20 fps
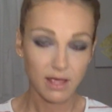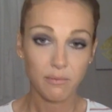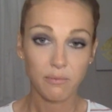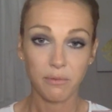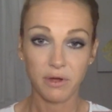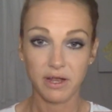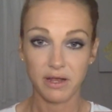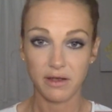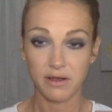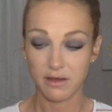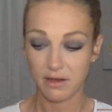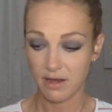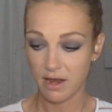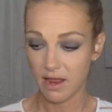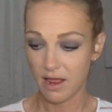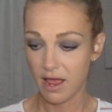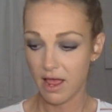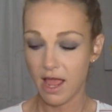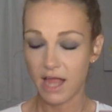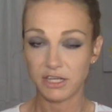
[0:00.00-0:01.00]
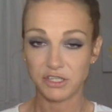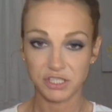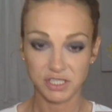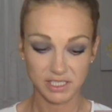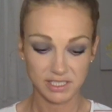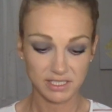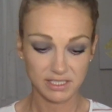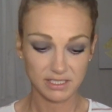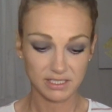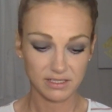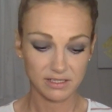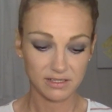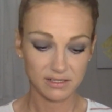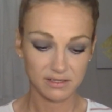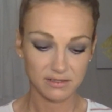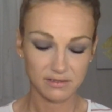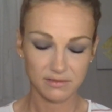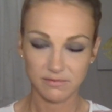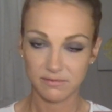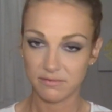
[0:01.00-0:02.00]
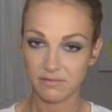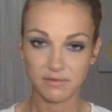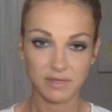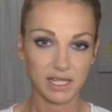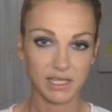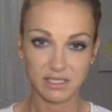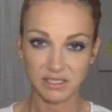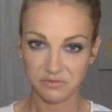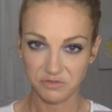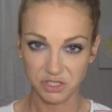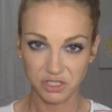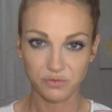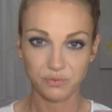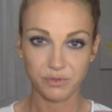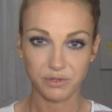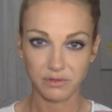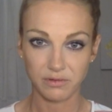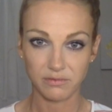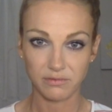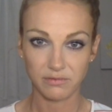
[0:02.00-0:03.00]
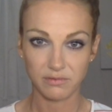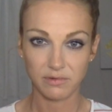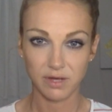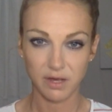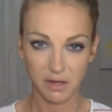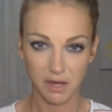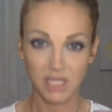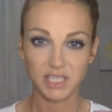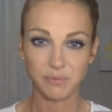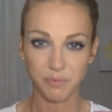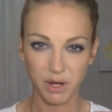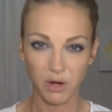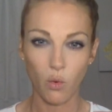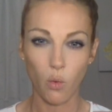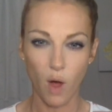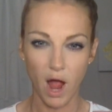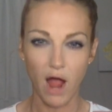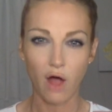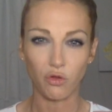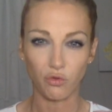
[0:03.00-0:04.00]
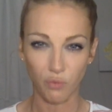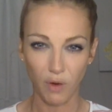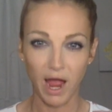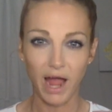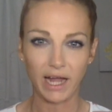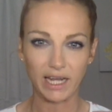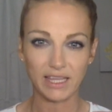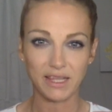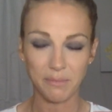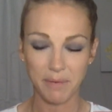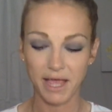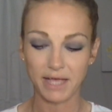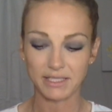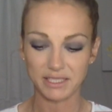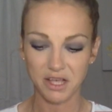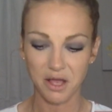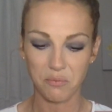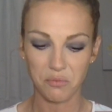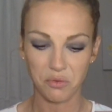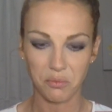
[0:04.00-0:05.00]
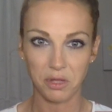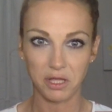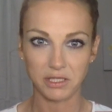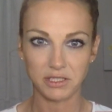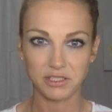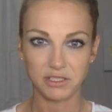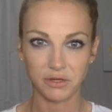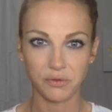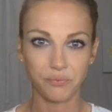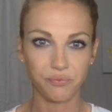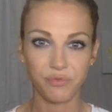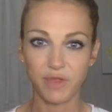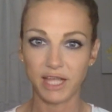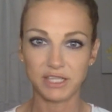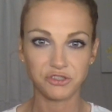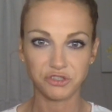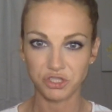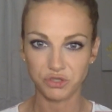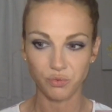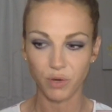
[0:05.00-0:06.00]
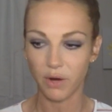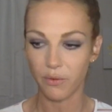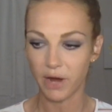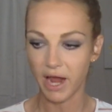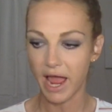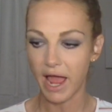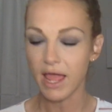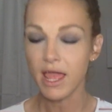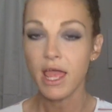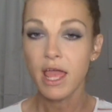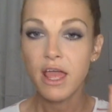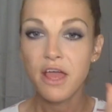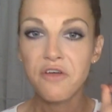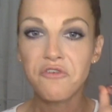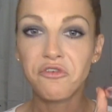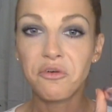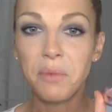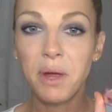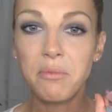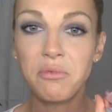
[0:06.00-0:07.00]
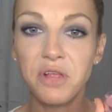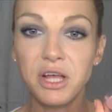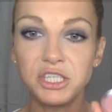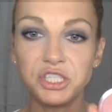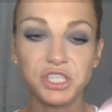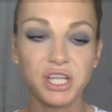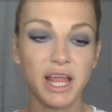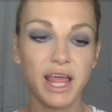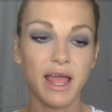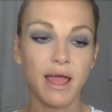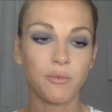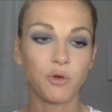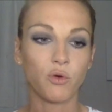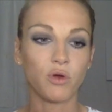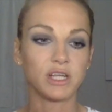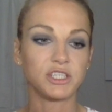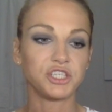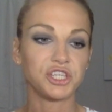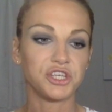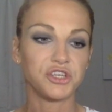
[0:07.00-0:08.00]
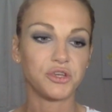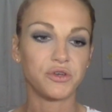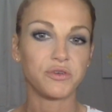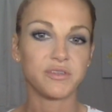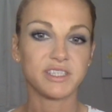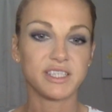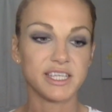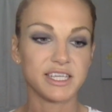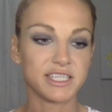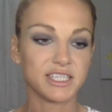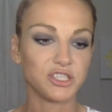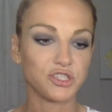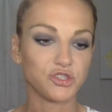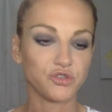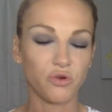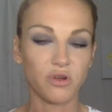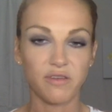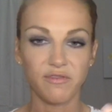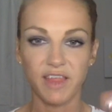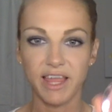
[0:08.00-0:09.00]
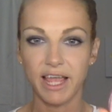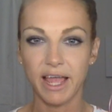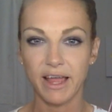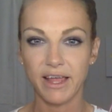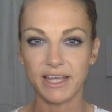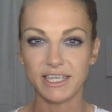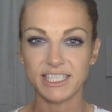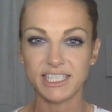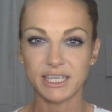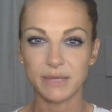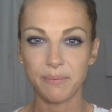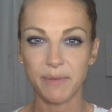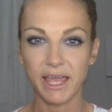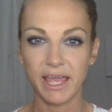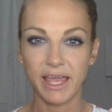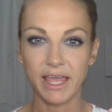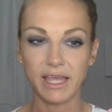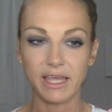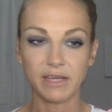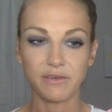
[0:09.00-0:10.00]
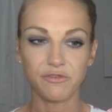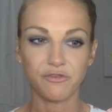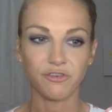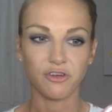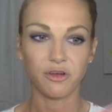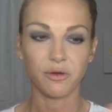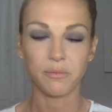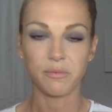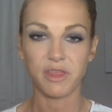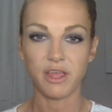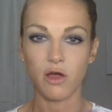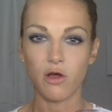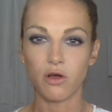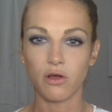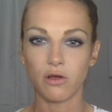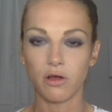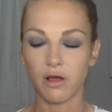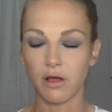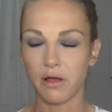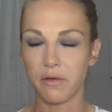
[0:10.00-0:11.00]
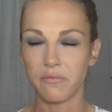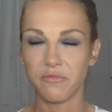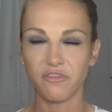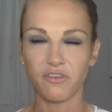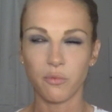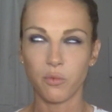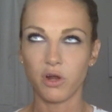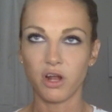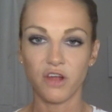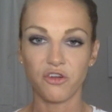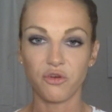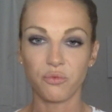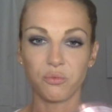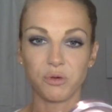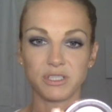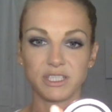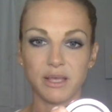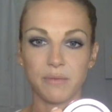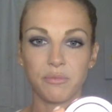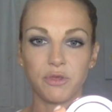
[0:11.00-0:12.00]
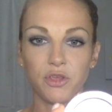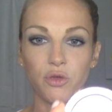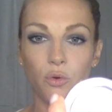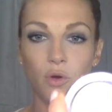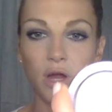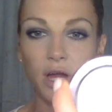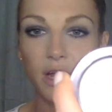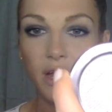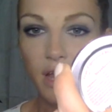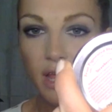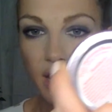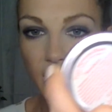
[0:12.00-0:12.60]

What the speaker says: But I just, things have just been, it's been a wild ride the past couple months. So that's just where we're at. For my blush today, I'm going to use this sort of like icy pink from the from 100% Pure.